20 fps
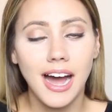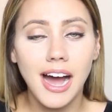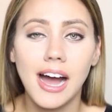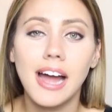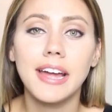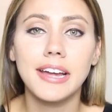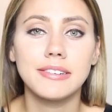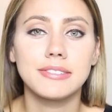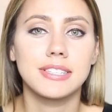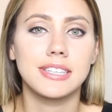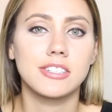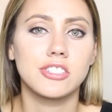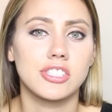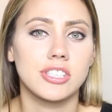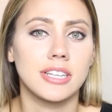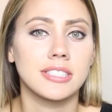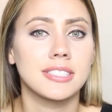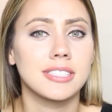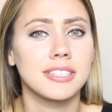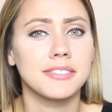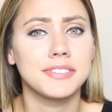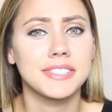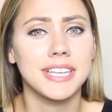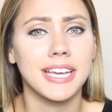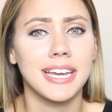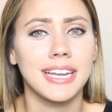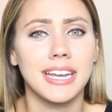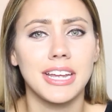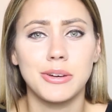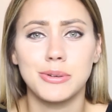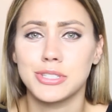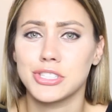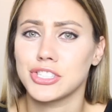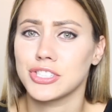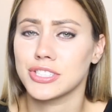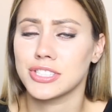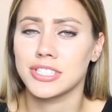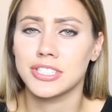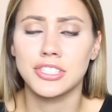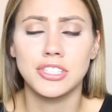I have such sensitive skin, it was
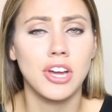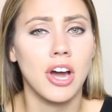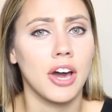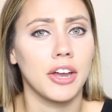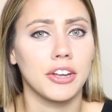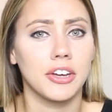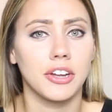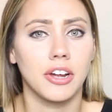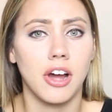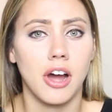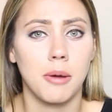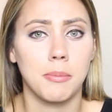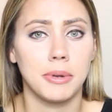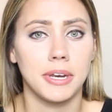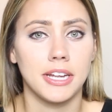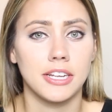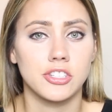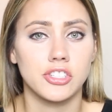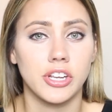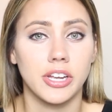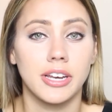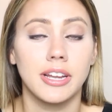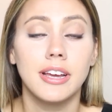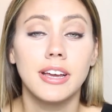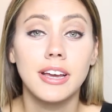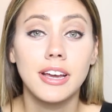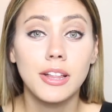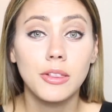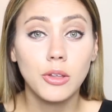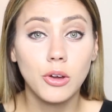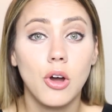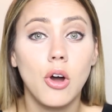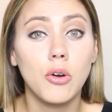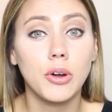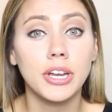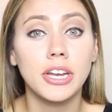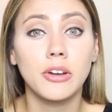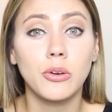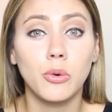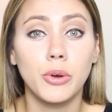just not a good combination. The
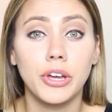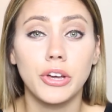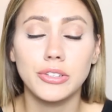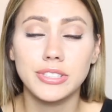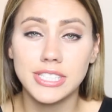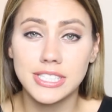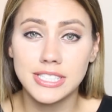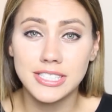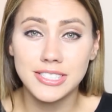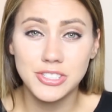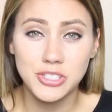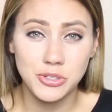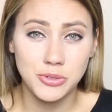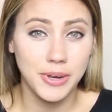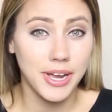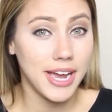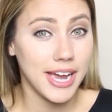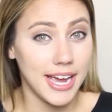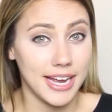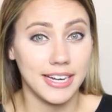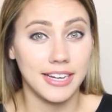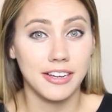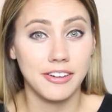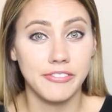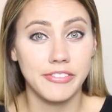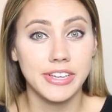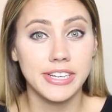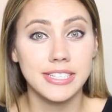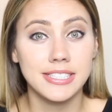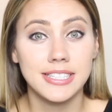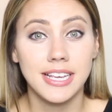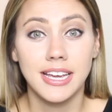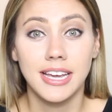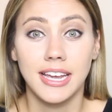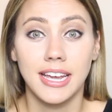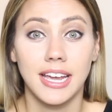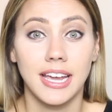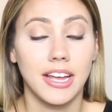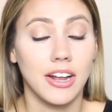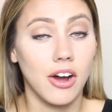coconut oil doesn't do any of this.
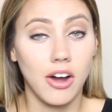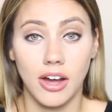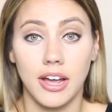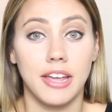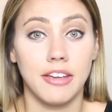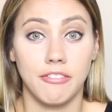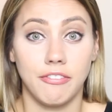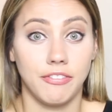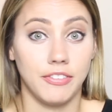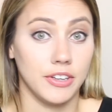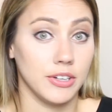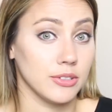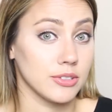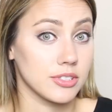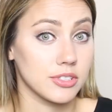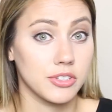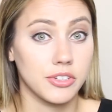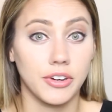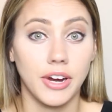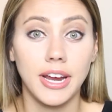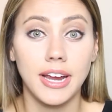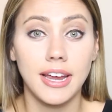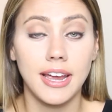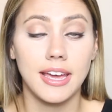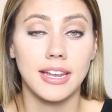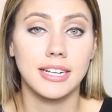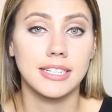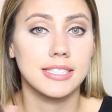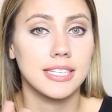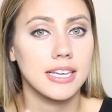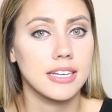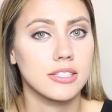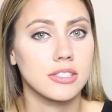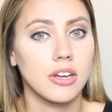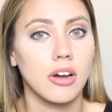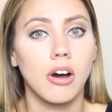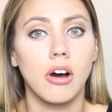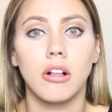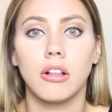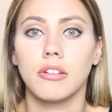It feels great and it
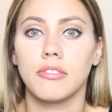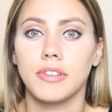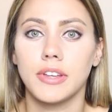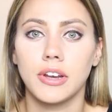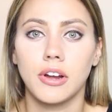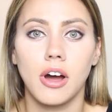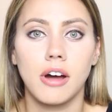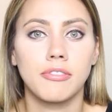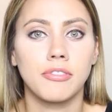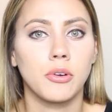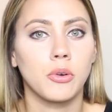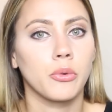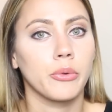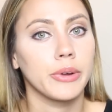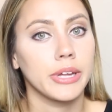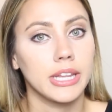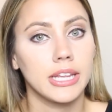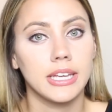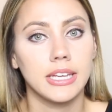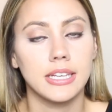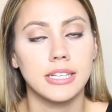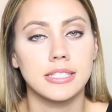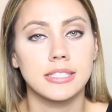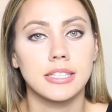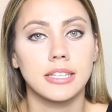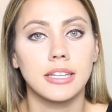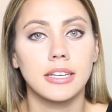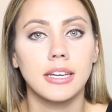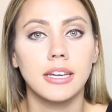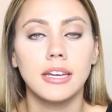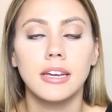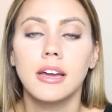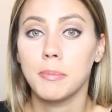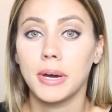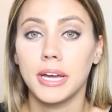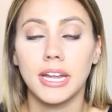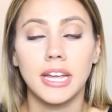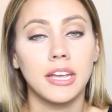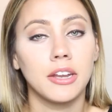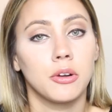takes all of it off really easily,
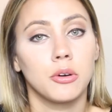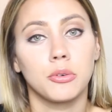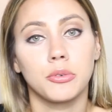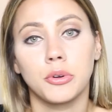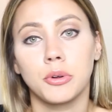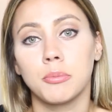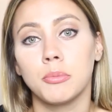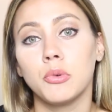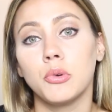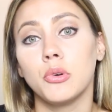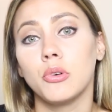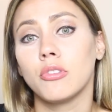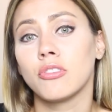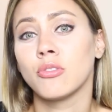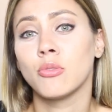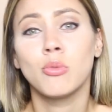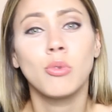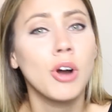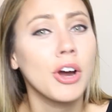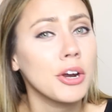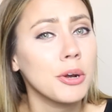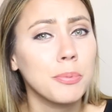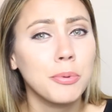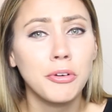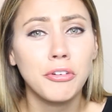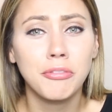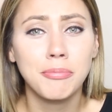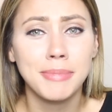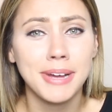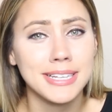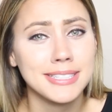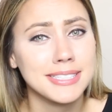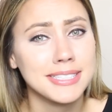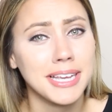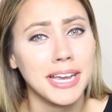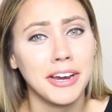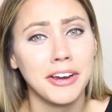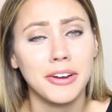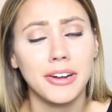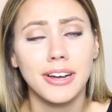but it'll remove waterproof
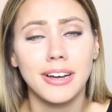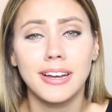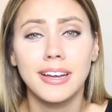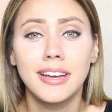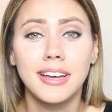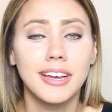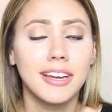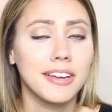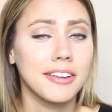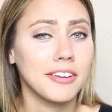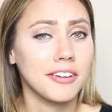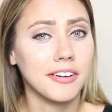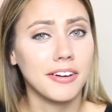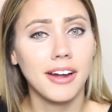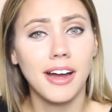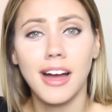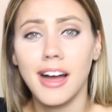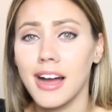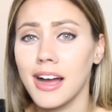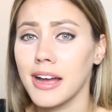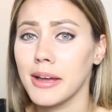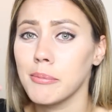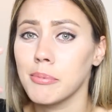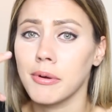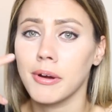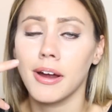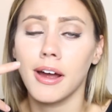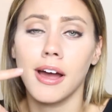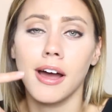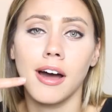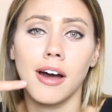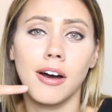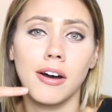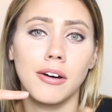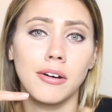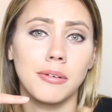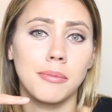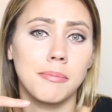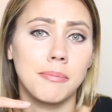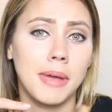mascara, your
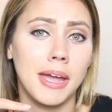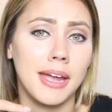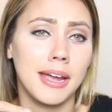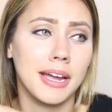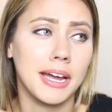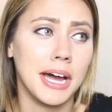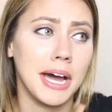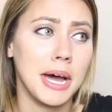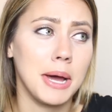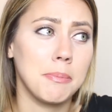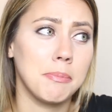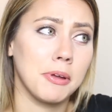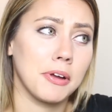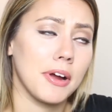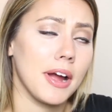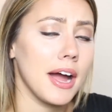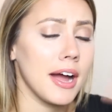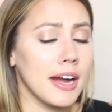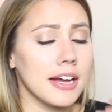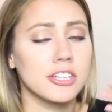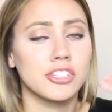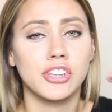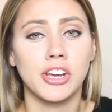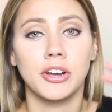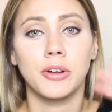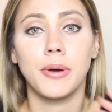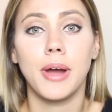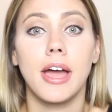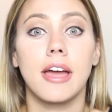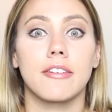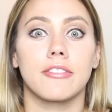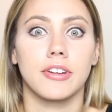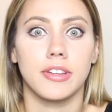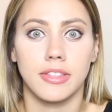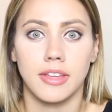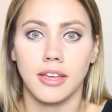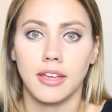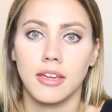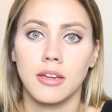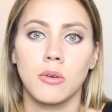eyebrow makeup, your eyeshadow,
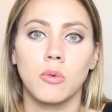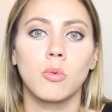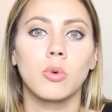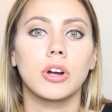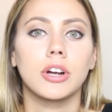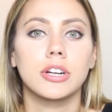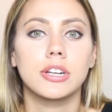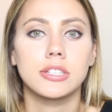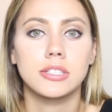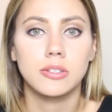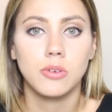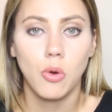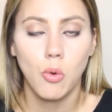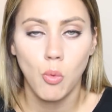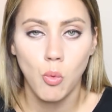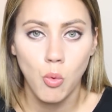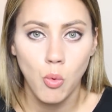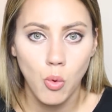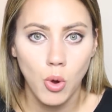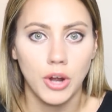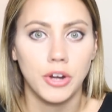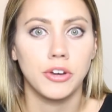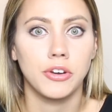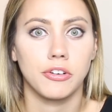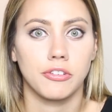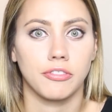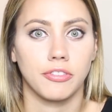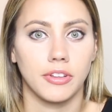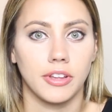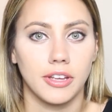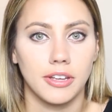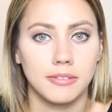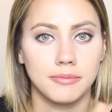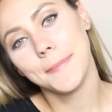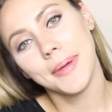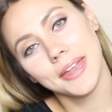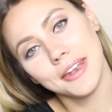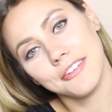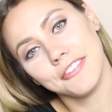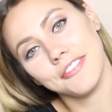everything. It works wonderfully.
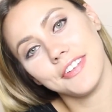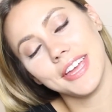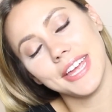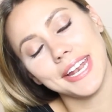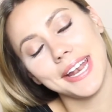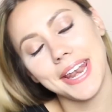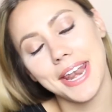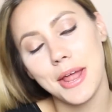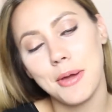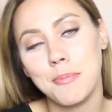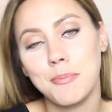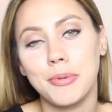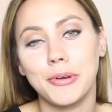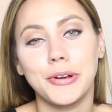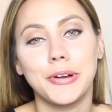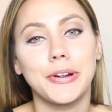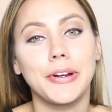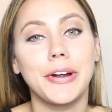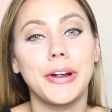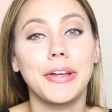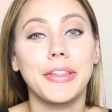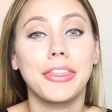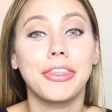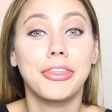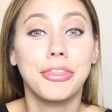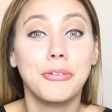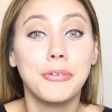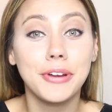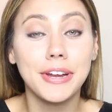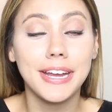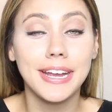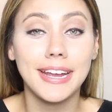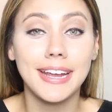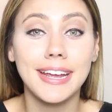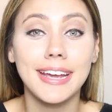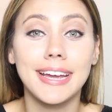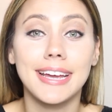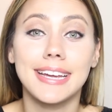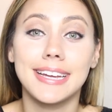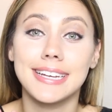Benefit number 3
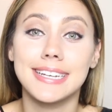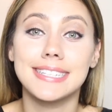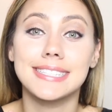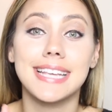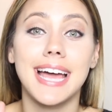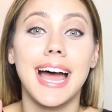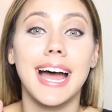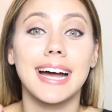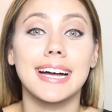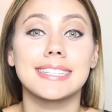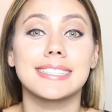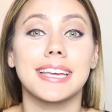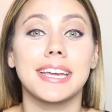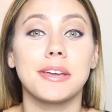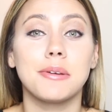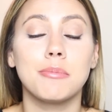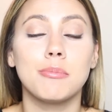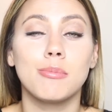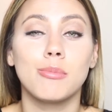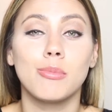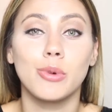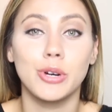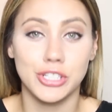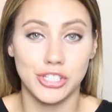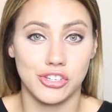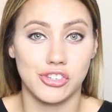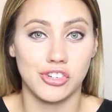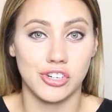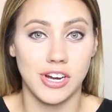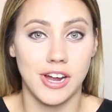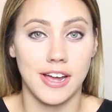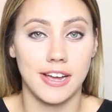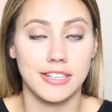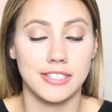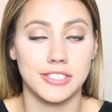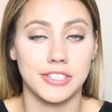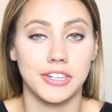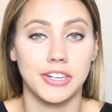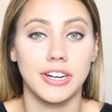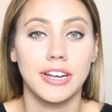is as a
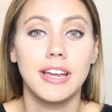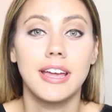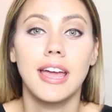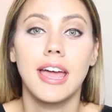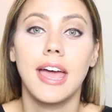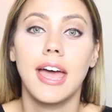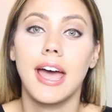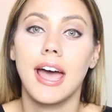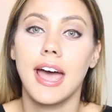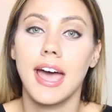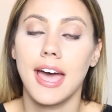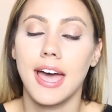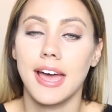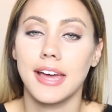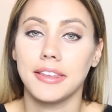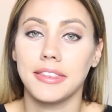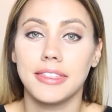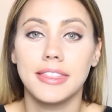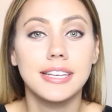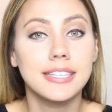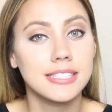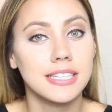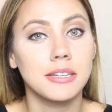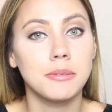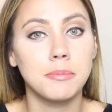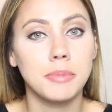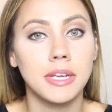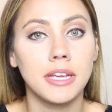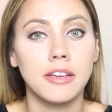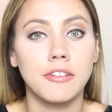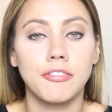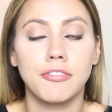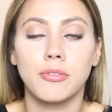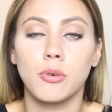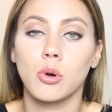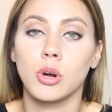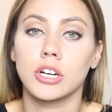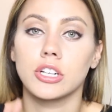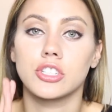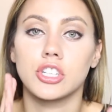moisturizer. And this can be
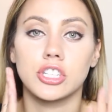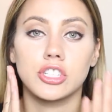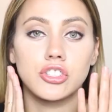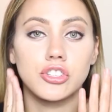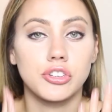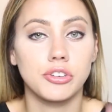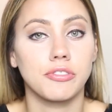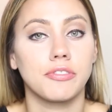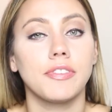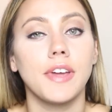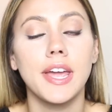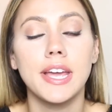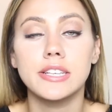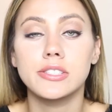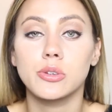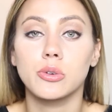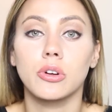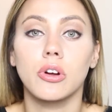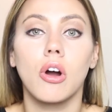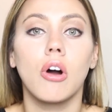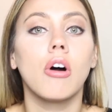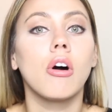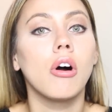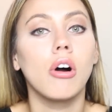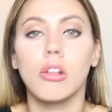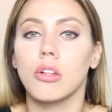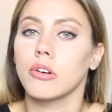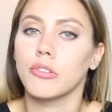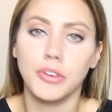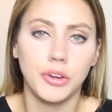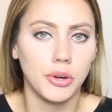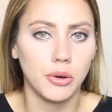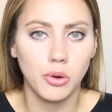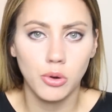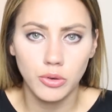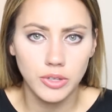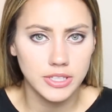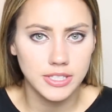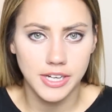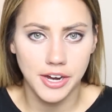for just your face or all over your
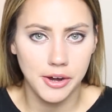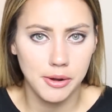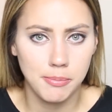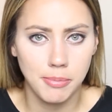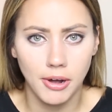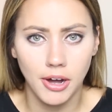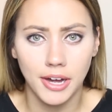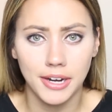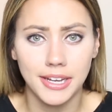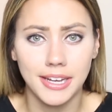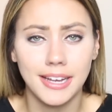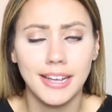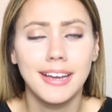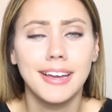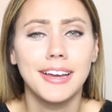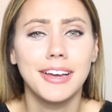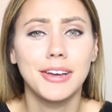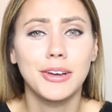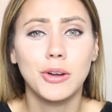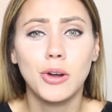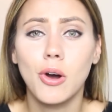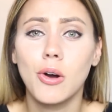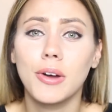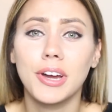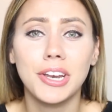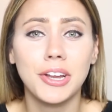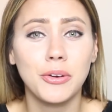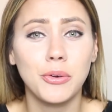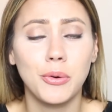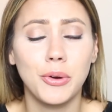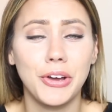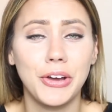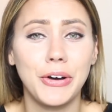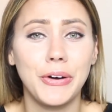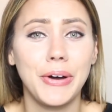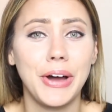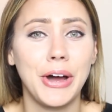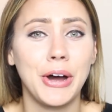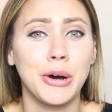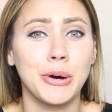whole entire body. Coconut
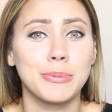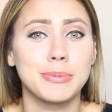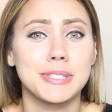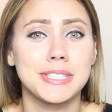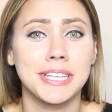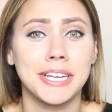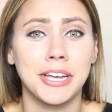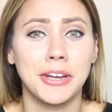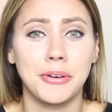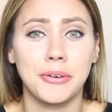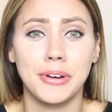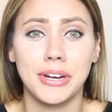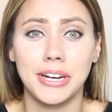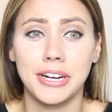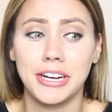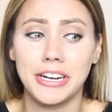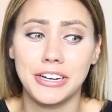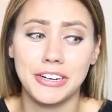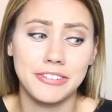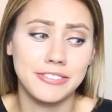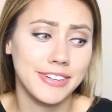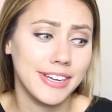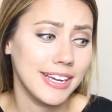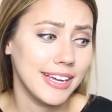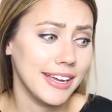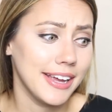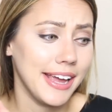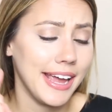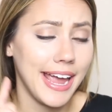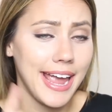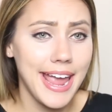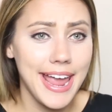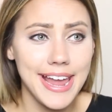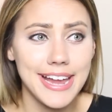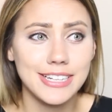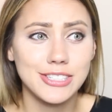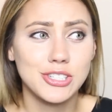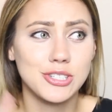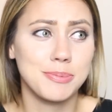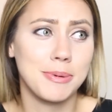oil helps to get rid of
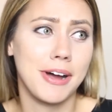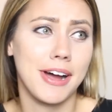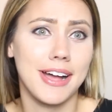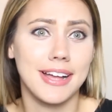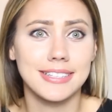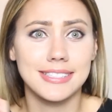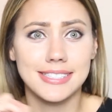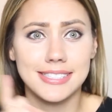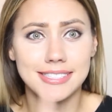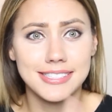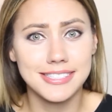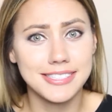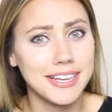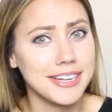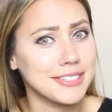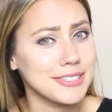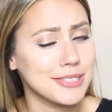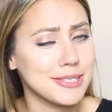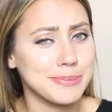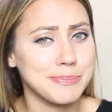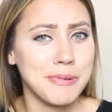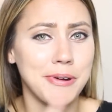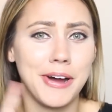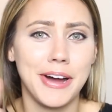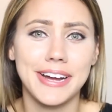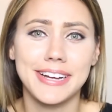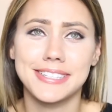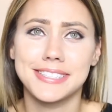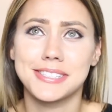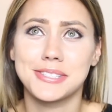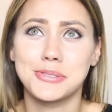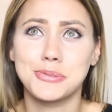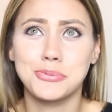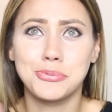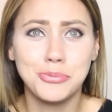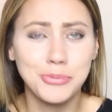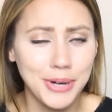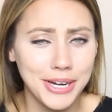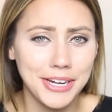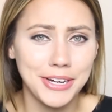age spots, sunspots,
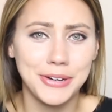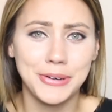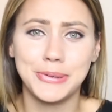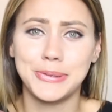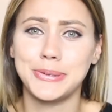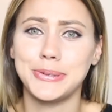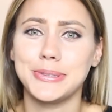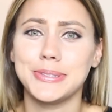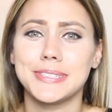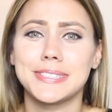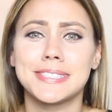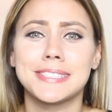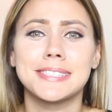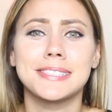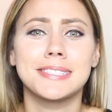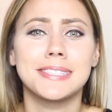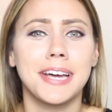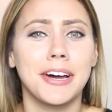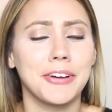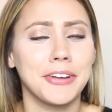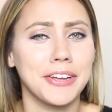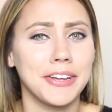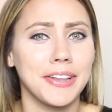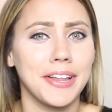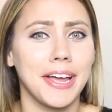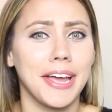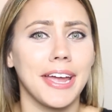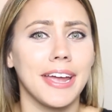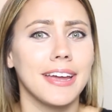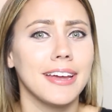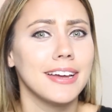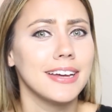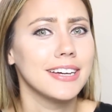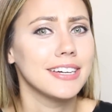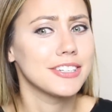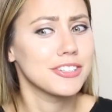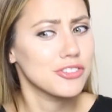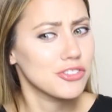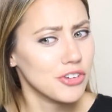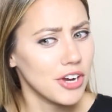wrinkles, cellulite,
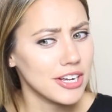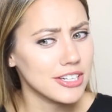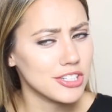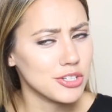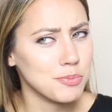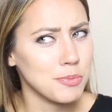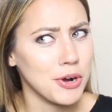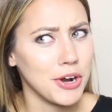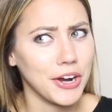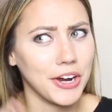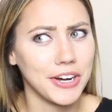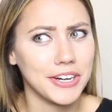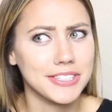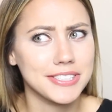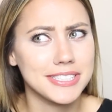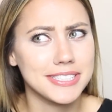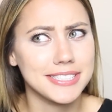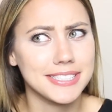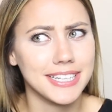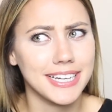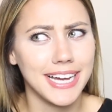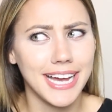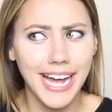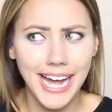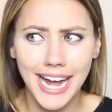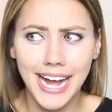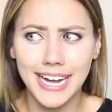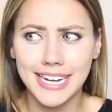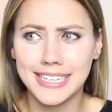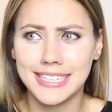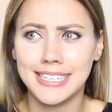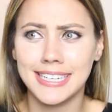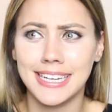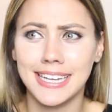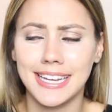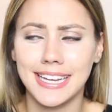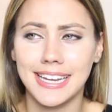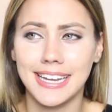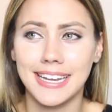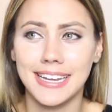stretch marks,
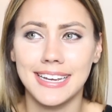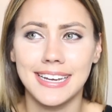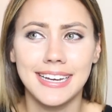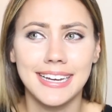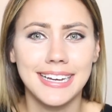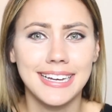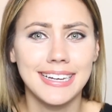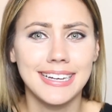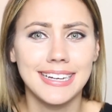acne,